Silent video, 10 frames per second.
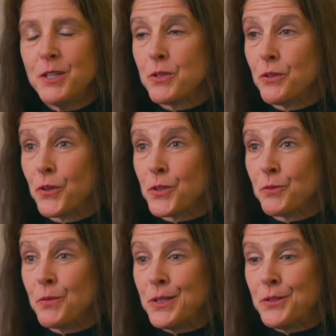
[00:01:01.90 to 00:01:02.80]
She was the
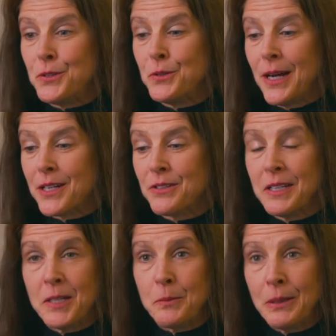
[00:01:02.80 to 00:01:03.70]
first woman to
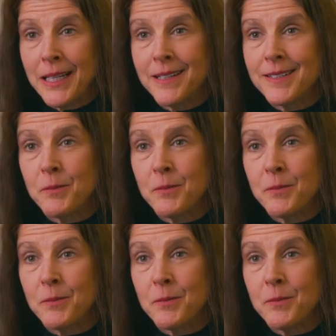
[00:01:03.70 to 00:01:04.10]
actually implant